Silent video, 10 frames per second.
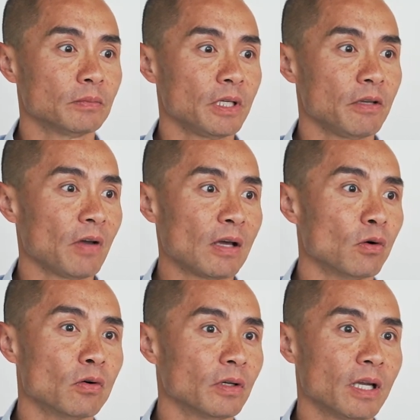if at
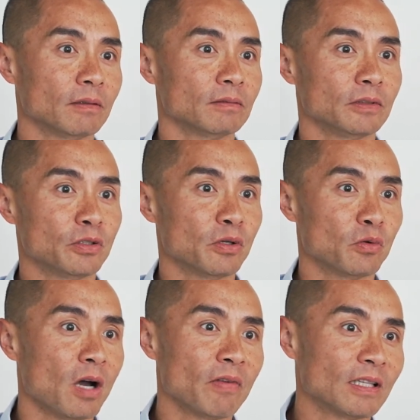all you
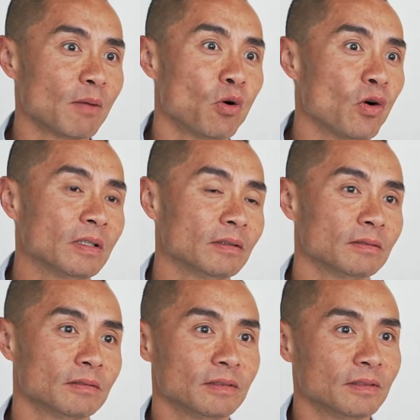arrive at that point.
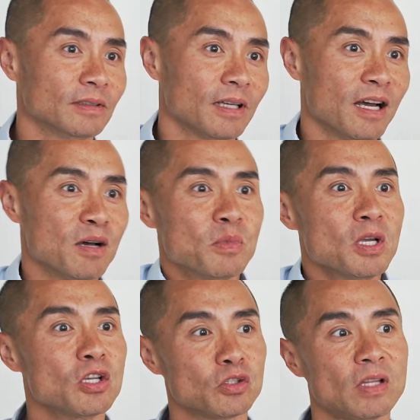
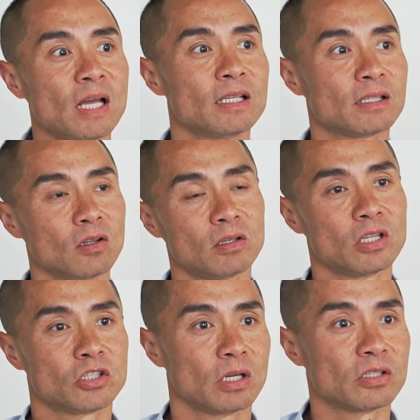So that is a lot of the
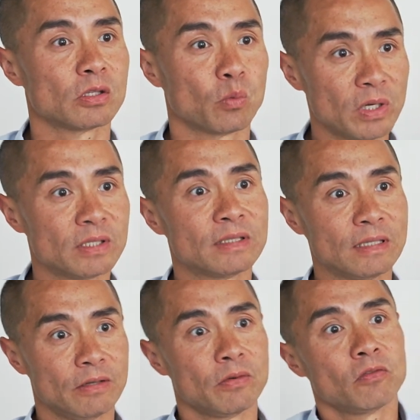challenges that we
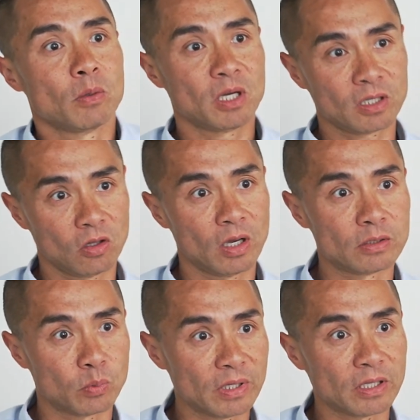see from our
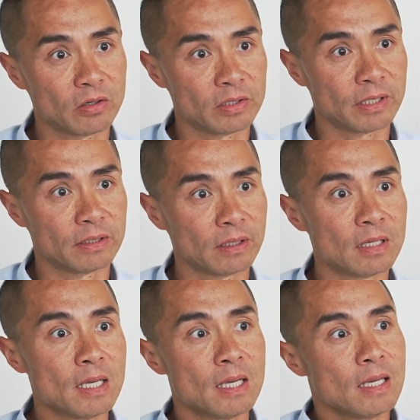clients when they go to tender.
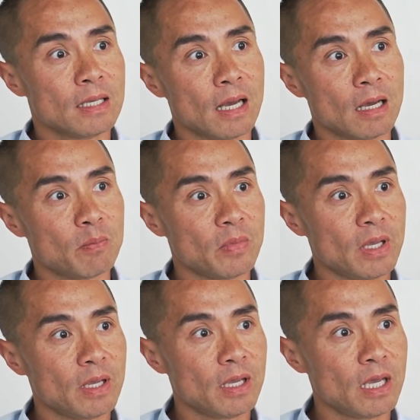
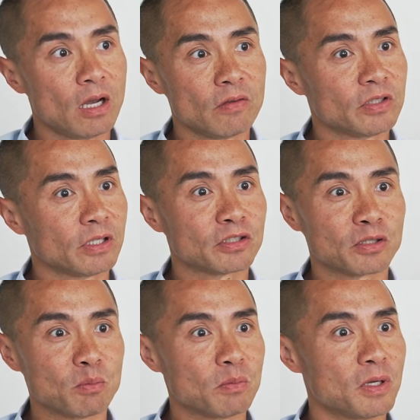And I've seen
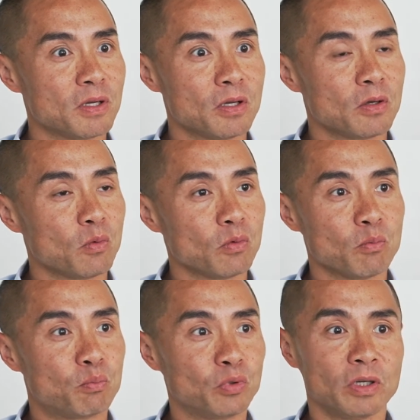some
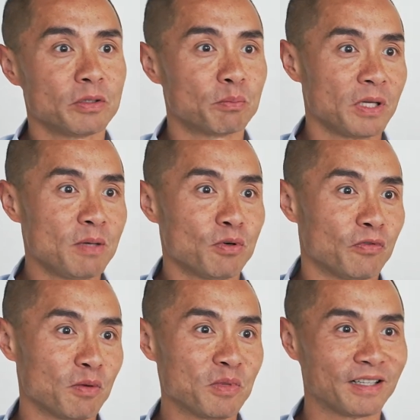brilliant people
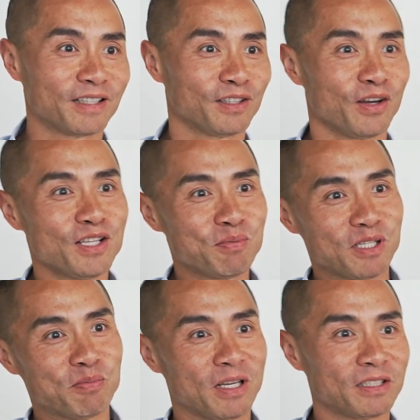from a client's
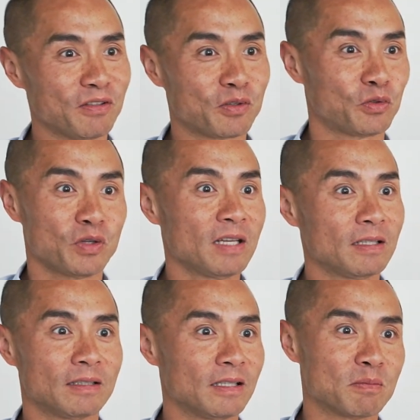perspective
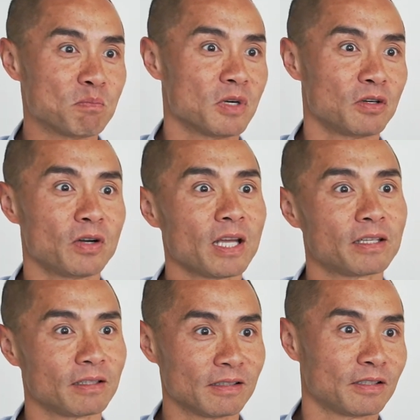creating these
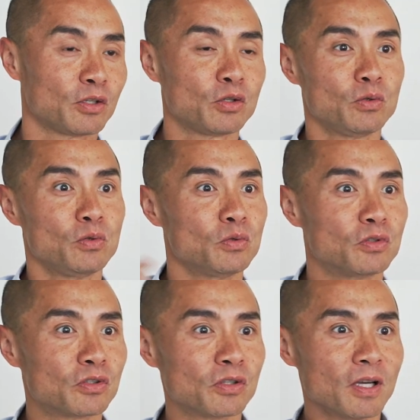miraculous,
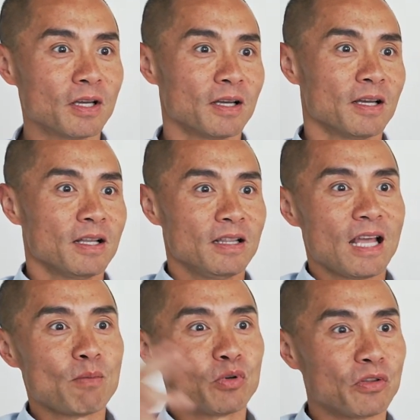huge
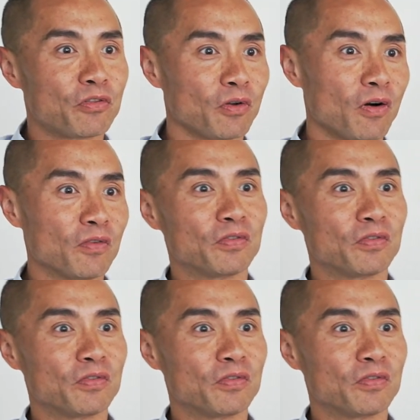labyrinth of